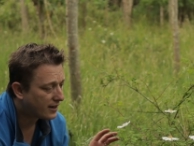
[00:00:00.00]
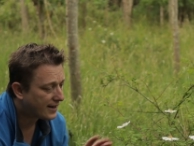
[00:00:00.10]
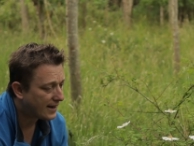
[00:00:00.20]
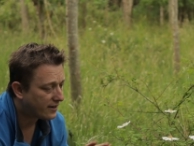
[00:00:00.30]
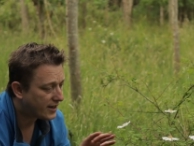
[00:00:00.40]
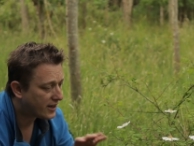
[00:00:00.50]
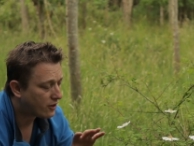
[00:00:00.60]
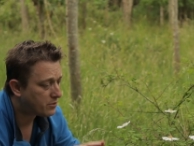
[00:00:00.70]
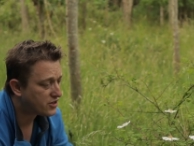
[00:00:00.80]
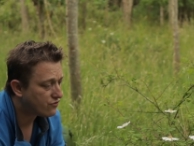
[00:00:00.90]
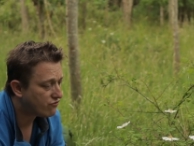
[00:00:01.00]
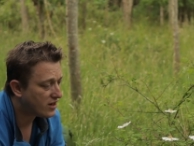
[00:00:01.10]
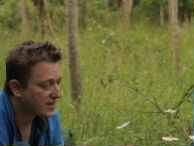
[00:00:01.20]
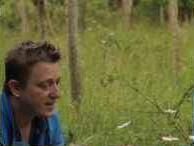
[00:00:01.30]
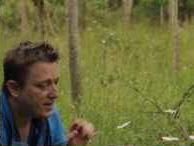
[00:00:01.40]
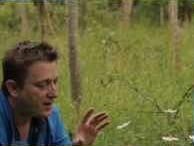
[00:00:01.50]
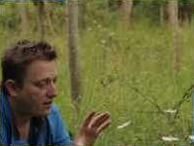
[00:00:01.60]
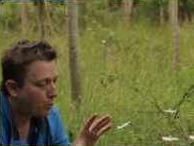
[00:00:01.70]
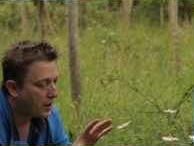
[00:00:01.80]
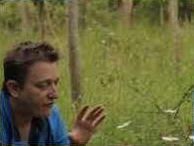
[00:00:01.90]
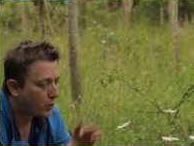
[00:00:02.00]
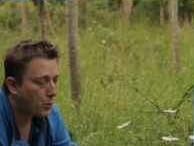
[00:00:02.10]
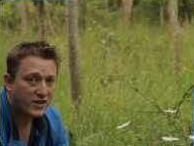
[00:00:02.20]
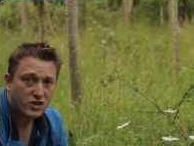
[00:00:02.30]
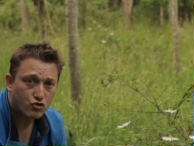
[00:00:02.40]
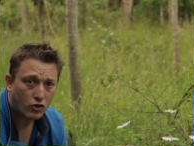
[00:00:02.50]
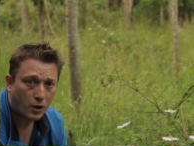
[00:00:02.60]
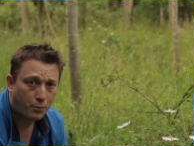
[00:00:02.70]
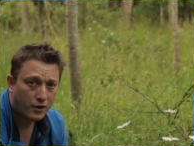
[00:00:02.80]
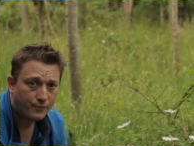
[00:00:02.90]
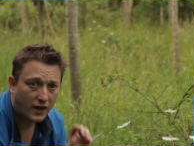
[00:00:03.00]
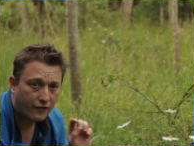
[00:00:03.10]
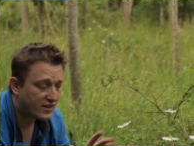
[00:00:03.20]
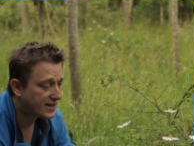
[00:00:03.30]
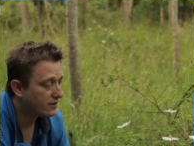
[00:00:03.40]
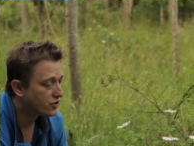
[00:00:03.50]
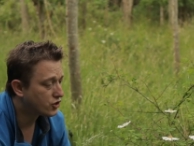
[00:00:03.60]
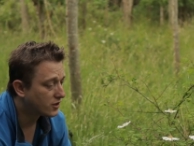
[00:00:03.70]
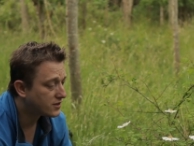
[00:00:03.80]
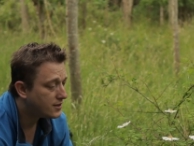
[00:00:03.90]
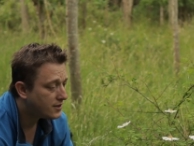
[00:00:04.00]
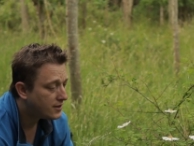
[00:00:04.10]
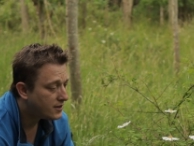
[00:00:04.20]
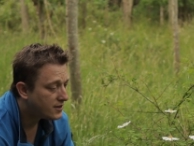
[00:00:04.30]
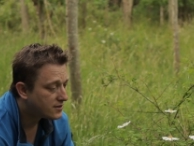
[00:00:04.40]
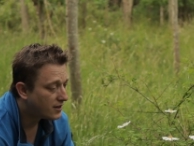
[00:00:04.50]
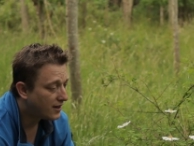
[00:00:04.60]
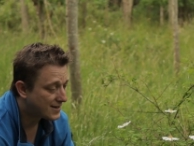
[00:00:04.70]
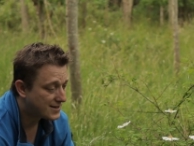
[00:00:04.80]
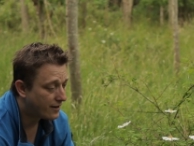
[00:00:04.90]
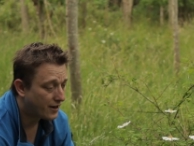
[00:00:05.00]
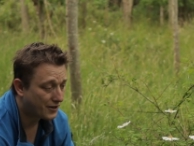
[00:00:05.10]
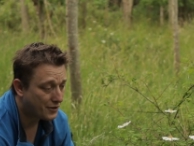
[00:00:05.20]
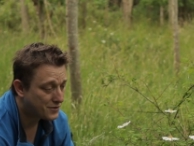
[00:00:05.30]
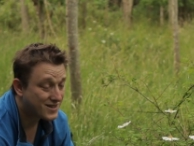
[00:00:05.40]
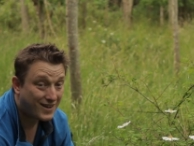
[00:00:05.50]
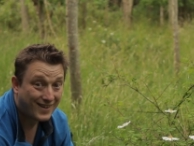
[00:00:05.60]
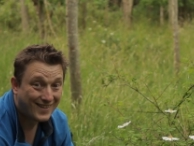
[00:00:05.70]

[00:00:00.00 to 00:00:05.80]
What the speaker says: get the composition ready, wait for the wind to drop and then take the shot. So let's see how that goes.